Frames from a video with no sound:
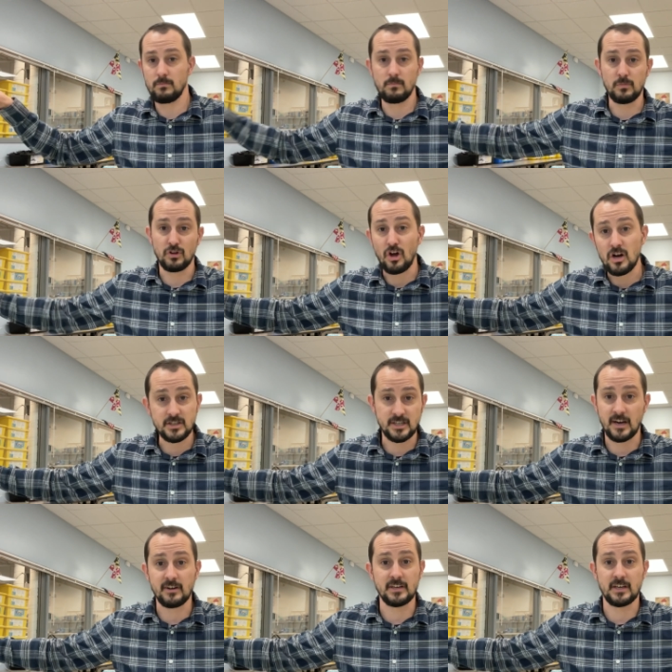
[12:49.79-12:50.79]
launch
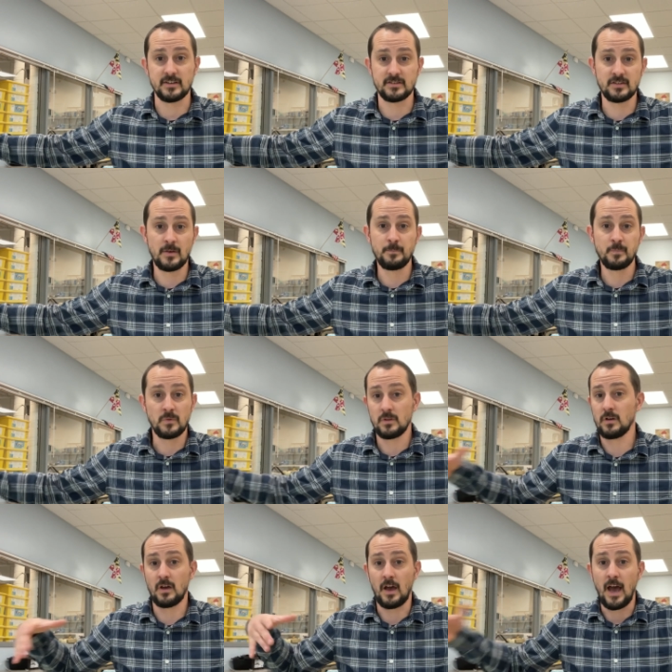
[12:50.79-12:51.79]
areas?
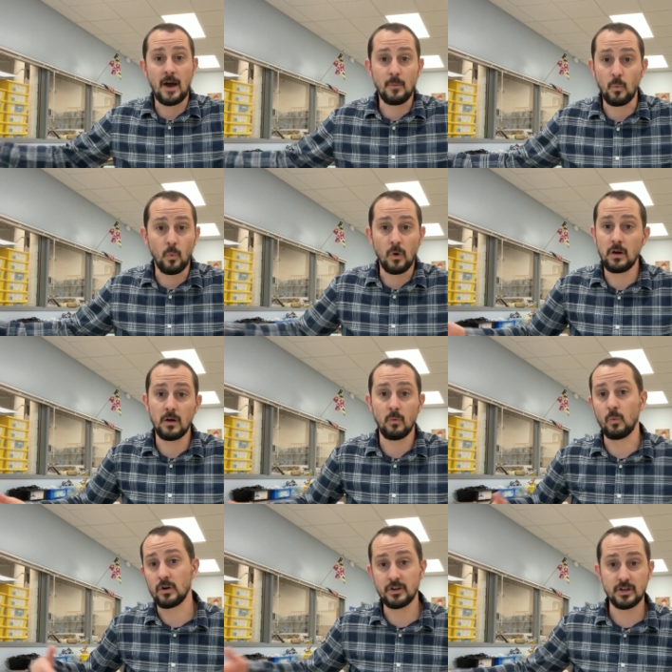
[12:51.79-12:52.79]
How, what,
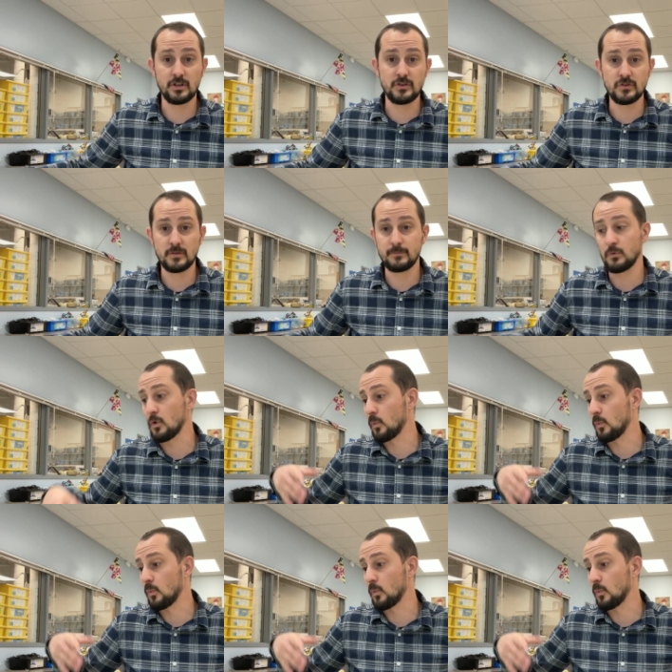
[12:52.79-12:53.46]
what are you gonna use them for?